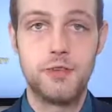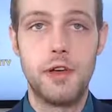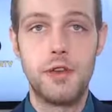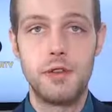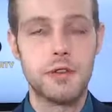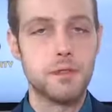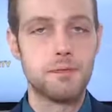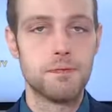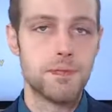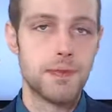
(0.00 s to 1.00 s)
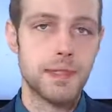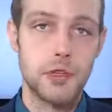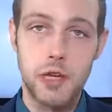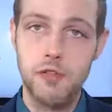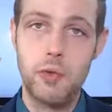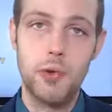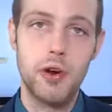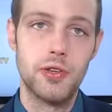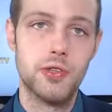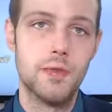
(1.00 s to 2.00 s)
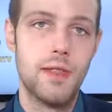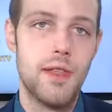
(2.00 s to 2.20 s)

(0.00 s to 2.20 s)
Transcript: of others. That's how government works."